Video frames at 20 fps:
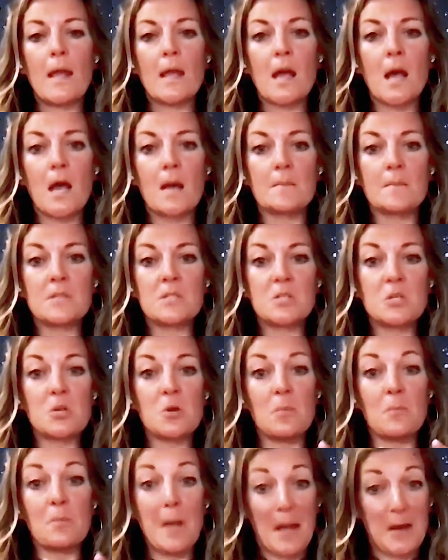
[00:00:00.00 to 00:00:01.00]
When it
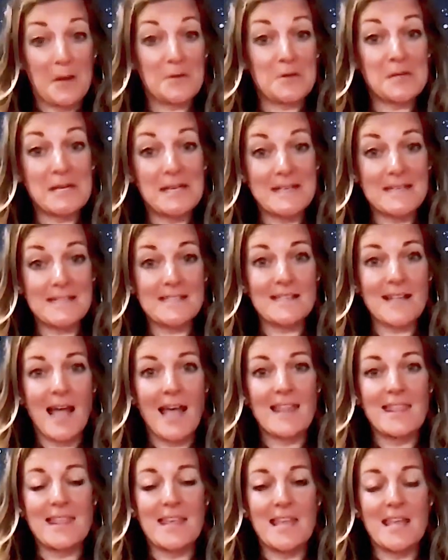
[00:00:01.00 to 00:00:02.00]
comes to
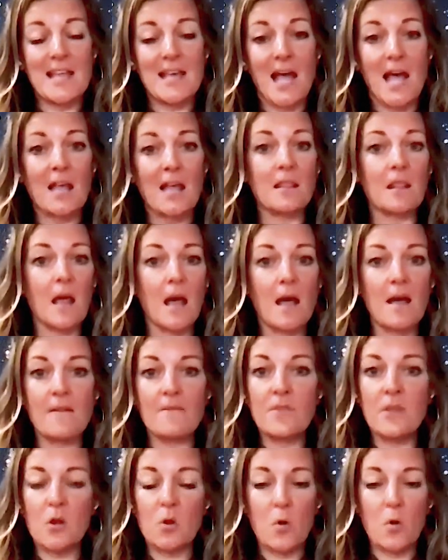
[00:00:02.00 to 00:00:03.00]
boundaries, I think I
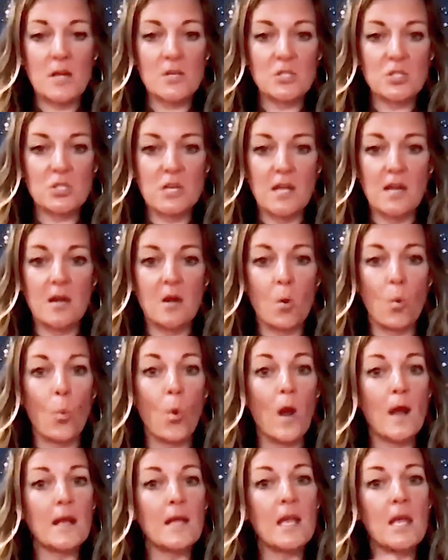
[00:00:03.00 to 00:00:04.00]
love the
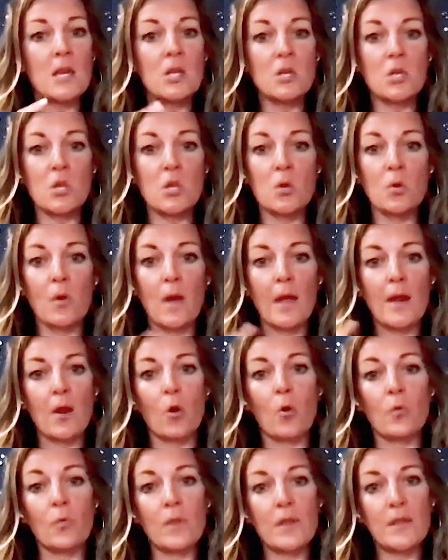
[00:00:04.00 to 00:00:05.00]
question, what can
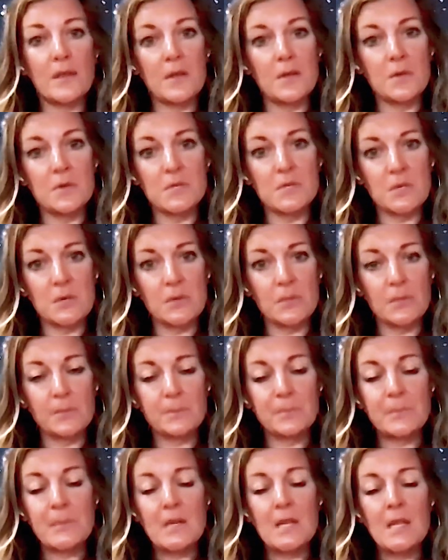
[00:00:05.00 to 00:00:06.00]
you and only you
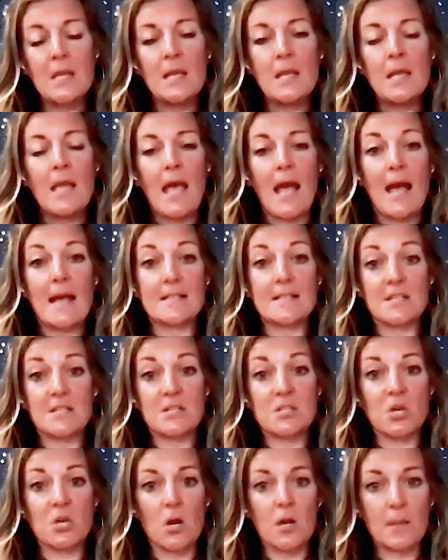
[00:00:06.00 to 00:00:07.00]
do,
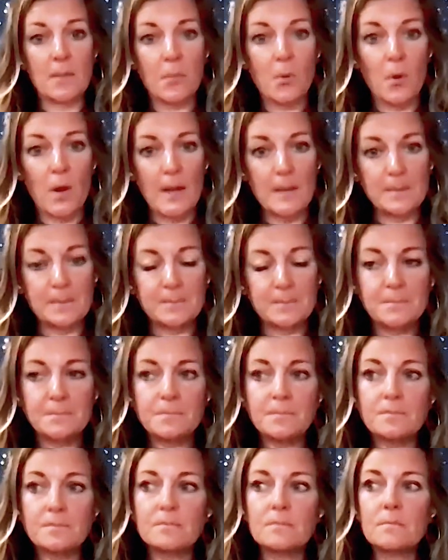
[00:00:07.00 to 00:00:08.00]
as a starting
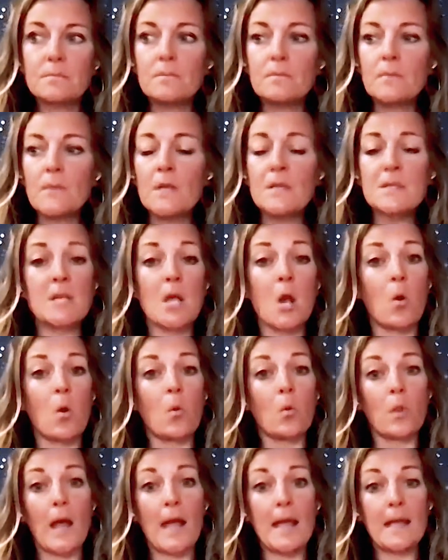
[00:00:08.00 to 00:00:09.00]
point?
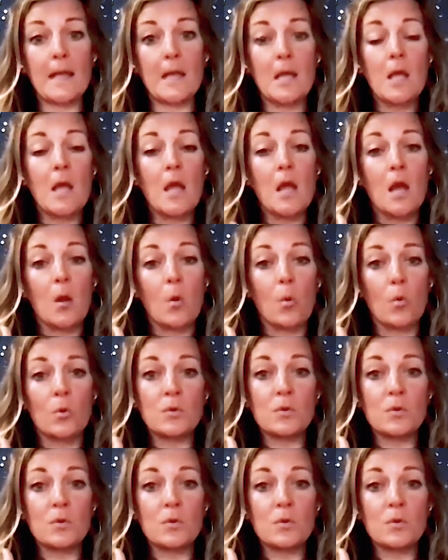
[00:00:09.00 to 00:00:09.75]
So like,